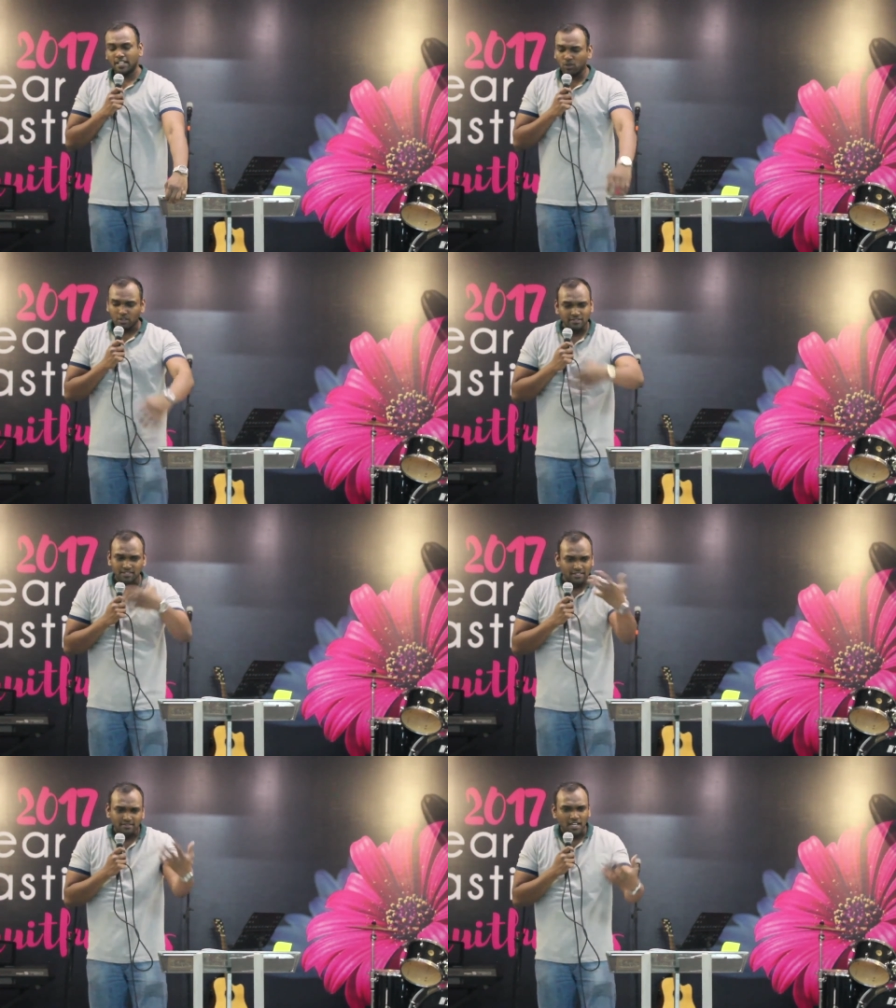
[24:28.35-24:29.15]
You know,
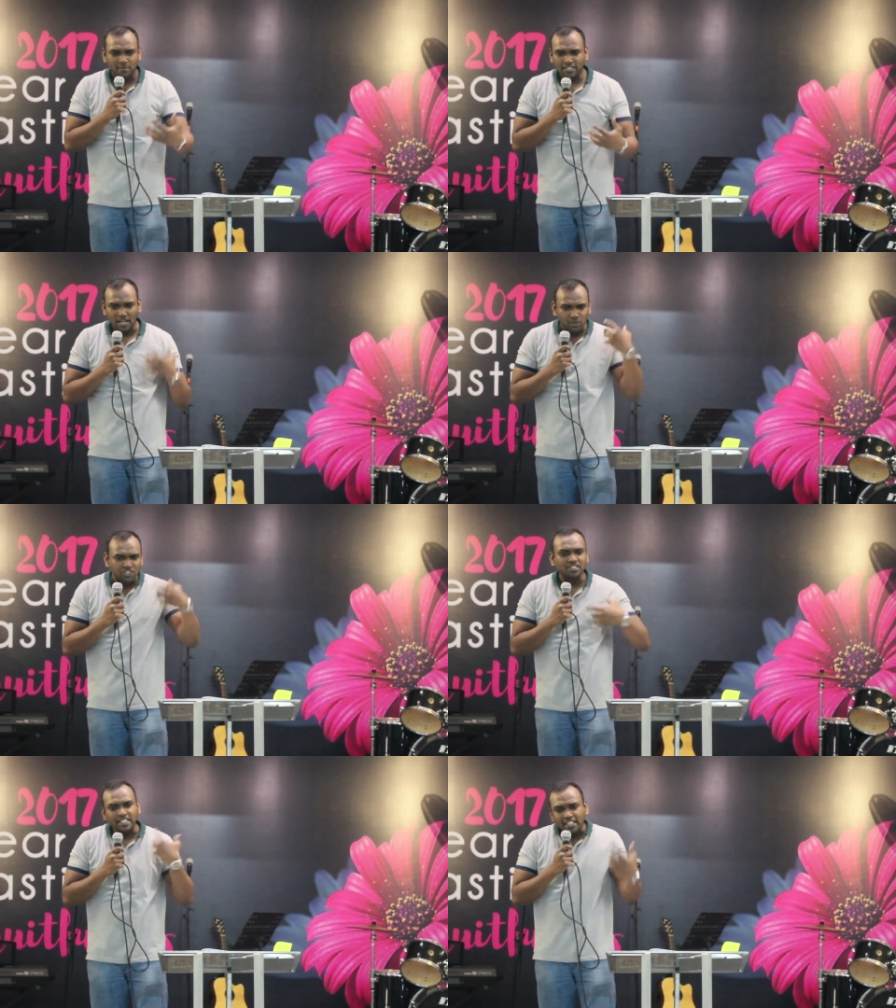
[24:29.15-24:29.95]
just, I mean, I was
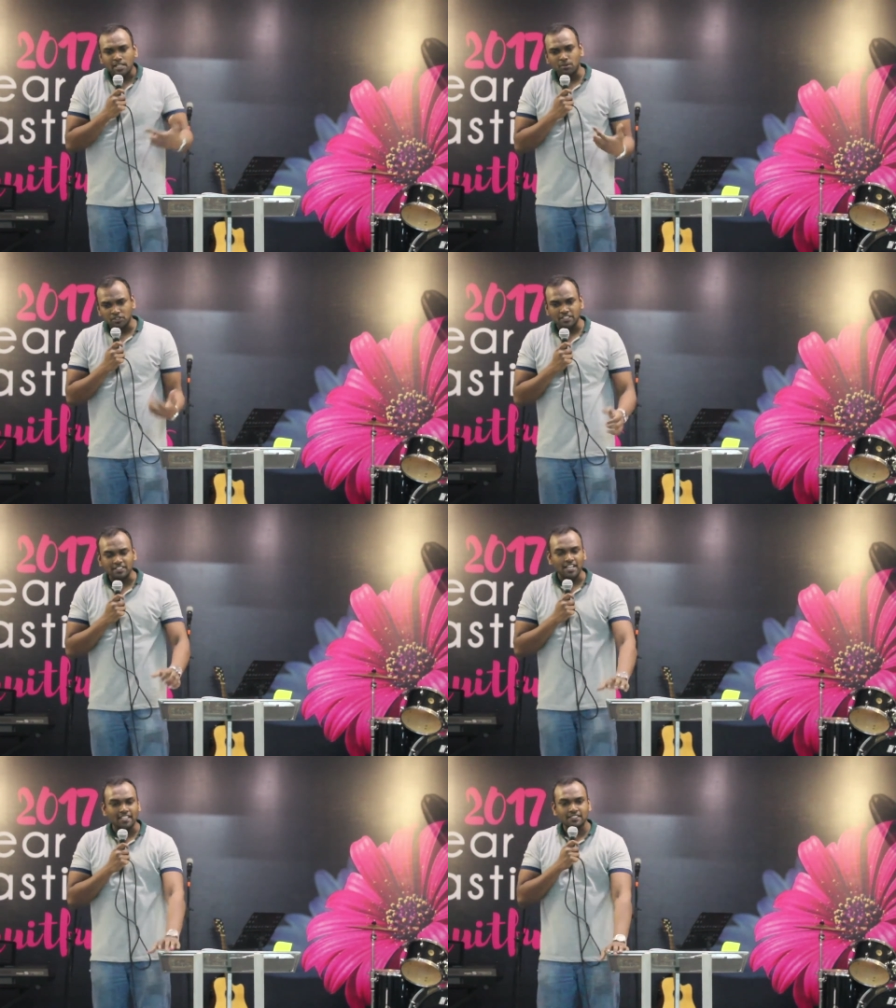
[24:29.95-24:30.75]
just thinking about
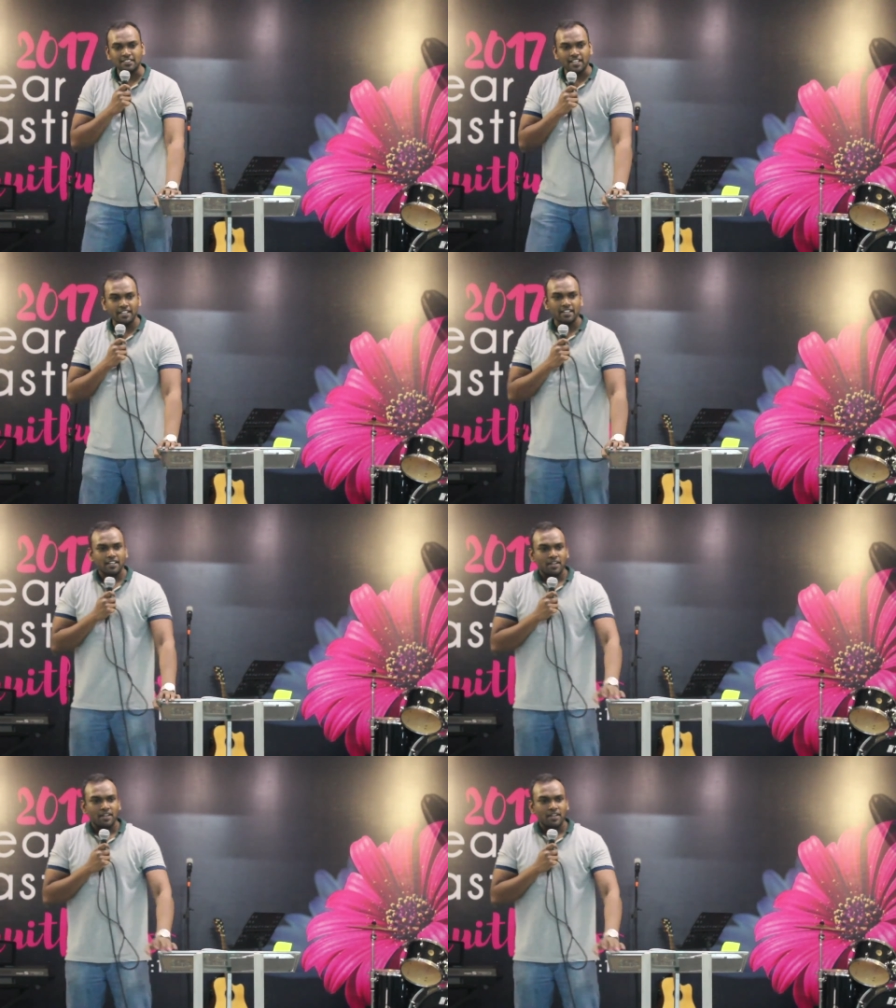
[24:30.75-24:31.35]
this last night.